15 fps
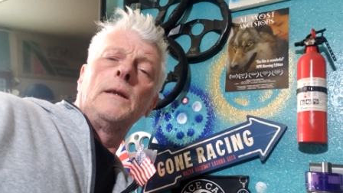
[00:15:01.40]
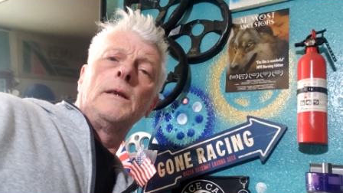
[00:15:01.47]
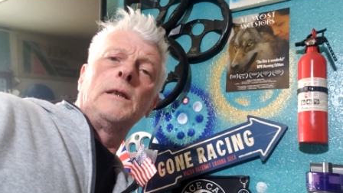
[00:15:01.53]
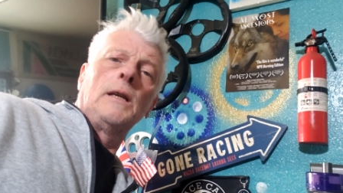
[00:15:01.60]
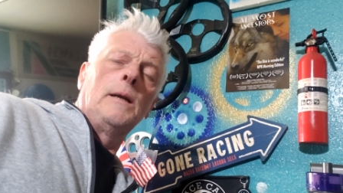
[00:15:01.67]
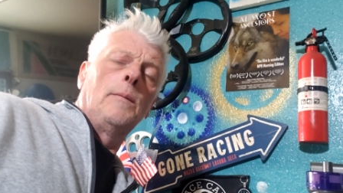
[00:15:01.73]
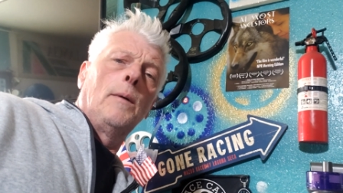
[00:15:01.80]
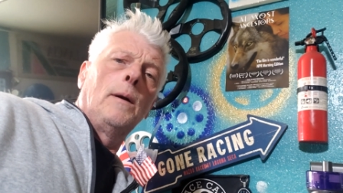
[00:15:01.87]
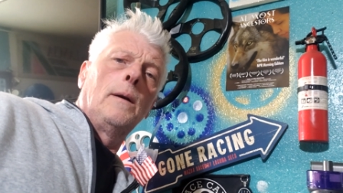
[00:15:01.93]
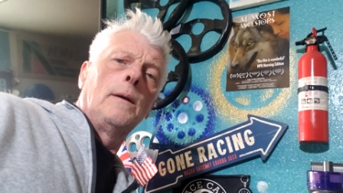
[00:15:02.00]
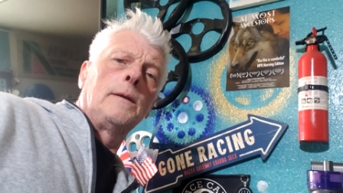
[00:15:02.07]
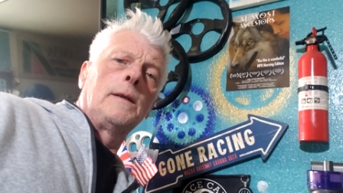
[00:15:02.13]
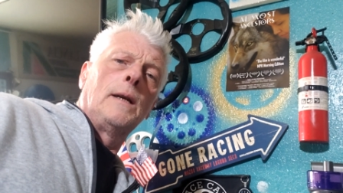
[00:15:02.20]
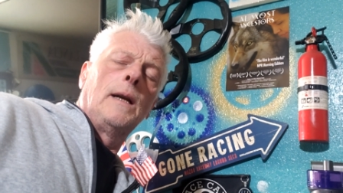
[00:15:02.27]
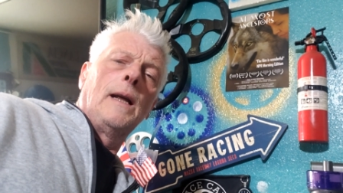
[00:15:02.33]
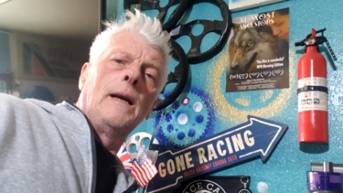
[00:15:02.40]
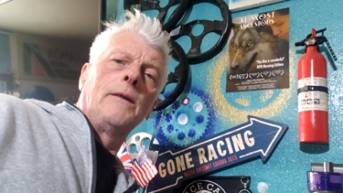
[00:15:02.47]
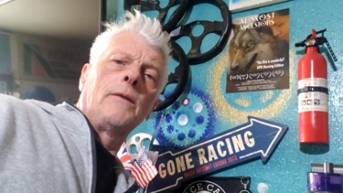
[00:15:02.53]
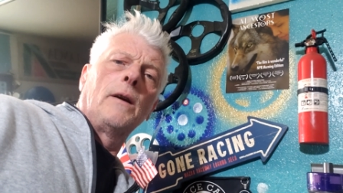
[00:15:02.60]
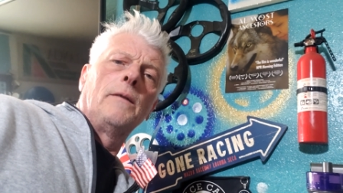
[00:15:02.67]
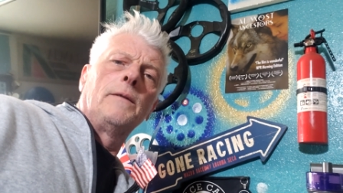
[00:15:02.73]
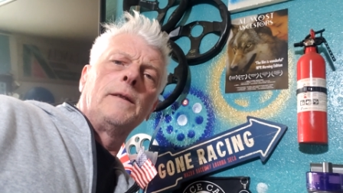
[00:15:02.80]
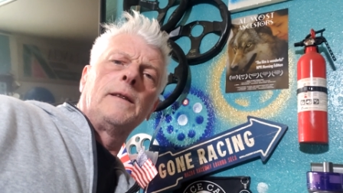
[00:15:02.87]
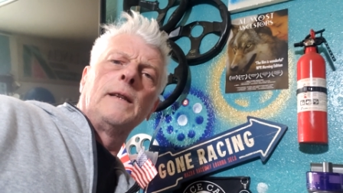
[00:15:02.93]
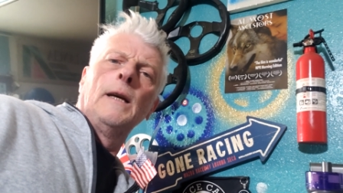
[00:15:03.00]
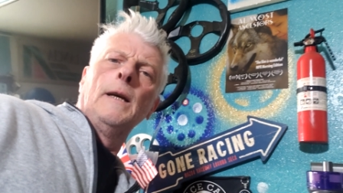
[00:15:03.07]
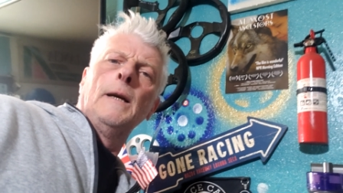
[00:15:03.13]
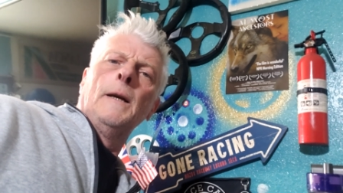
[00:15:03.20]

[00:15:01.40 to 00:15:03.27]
at the Jeep, I looked at Land Rovers,